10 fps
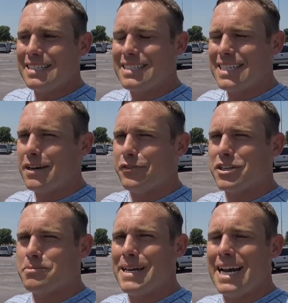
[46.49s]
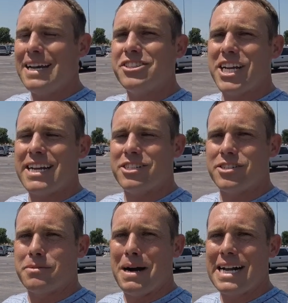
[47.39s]
to see if there's been any
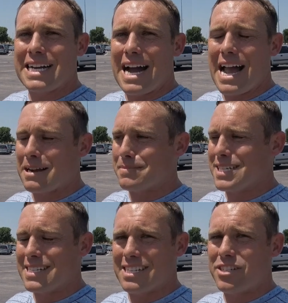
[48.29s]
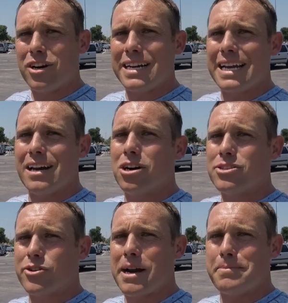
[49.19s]
changes to my kayak, because it's starting to get all
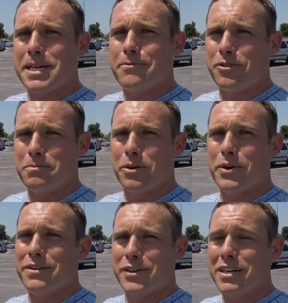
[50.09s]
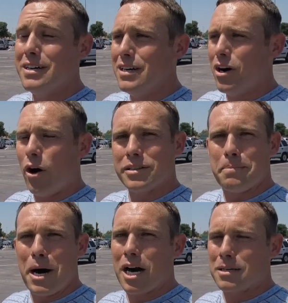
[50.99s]
scraped up from the river on the
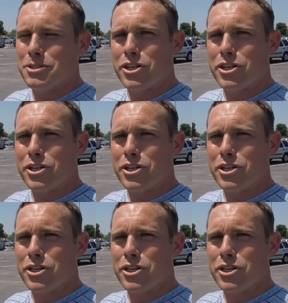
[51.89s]
bottom.